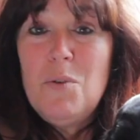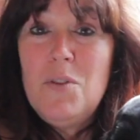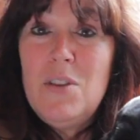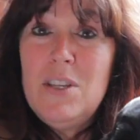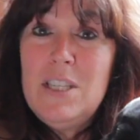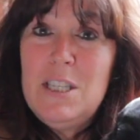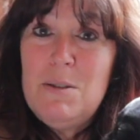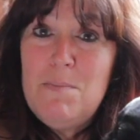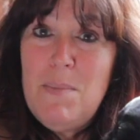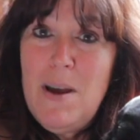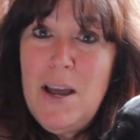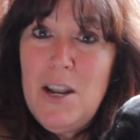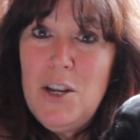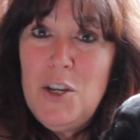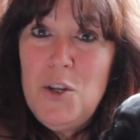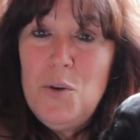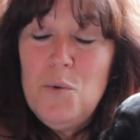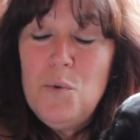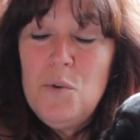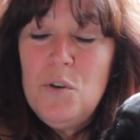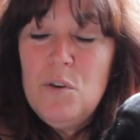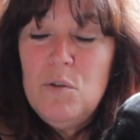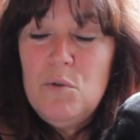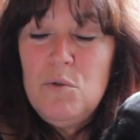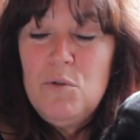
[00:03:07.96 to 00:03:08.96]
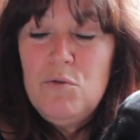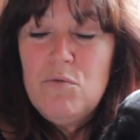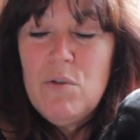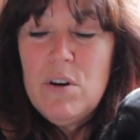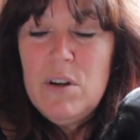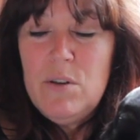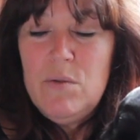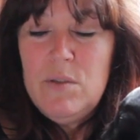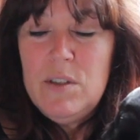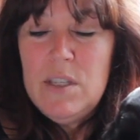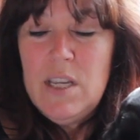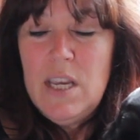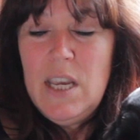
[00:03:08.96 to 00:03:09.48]
with a spaniel called
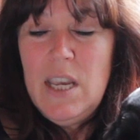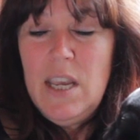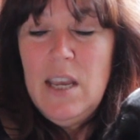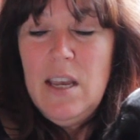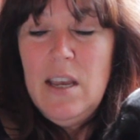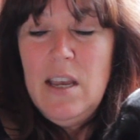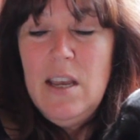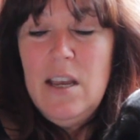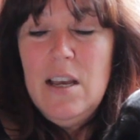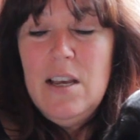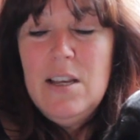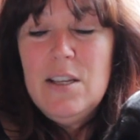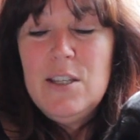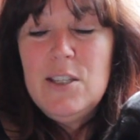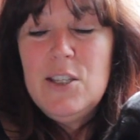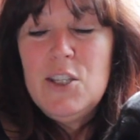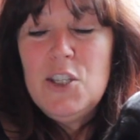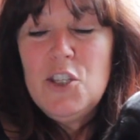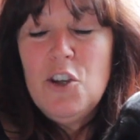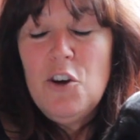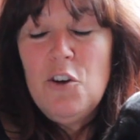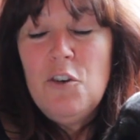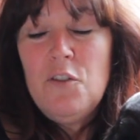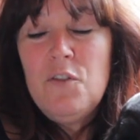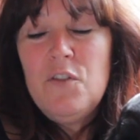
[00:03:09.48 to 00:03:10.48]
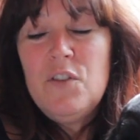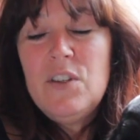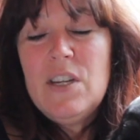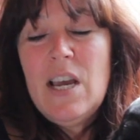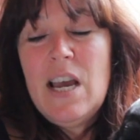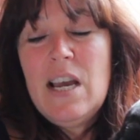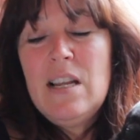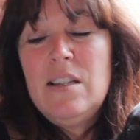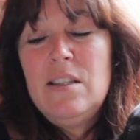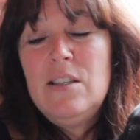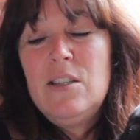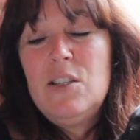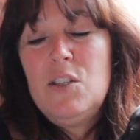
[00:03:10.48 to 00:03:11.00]
Rosie, soft
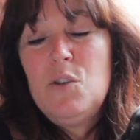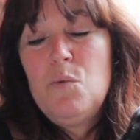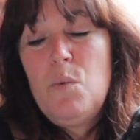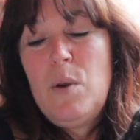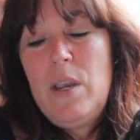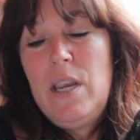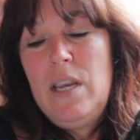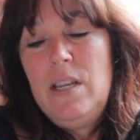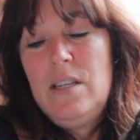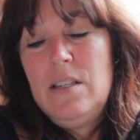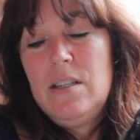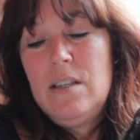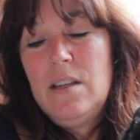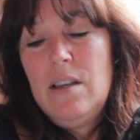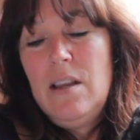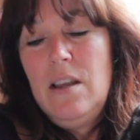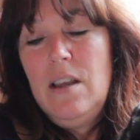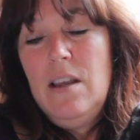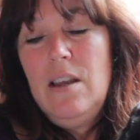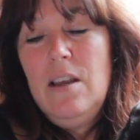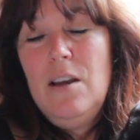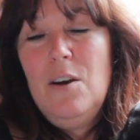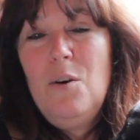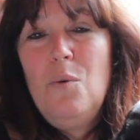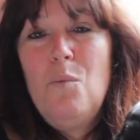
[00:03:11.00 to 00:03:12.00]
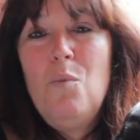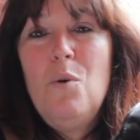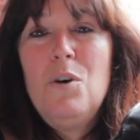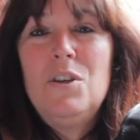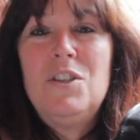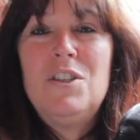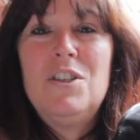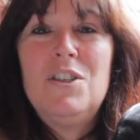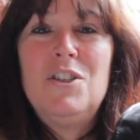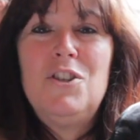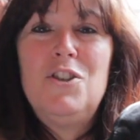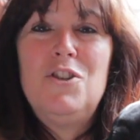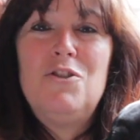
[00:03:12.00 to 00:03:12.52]
and sweet.
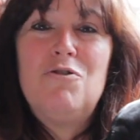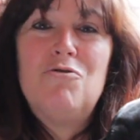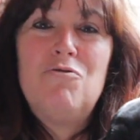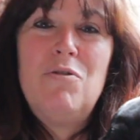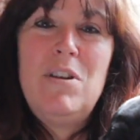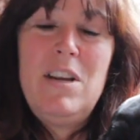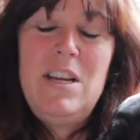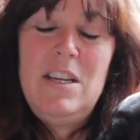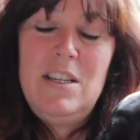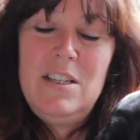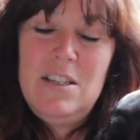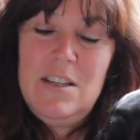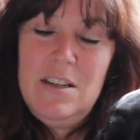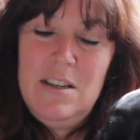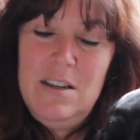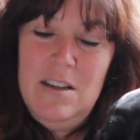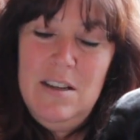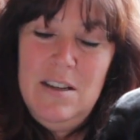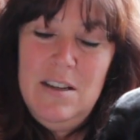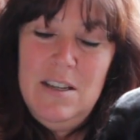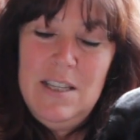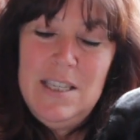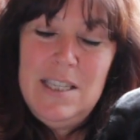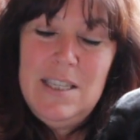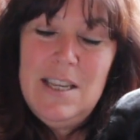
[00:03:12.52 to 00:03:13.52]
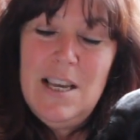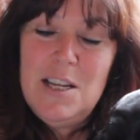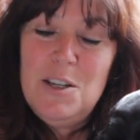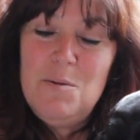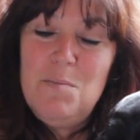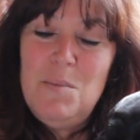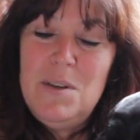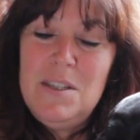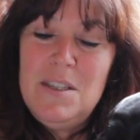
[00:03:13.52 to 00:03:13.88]
What a treat, said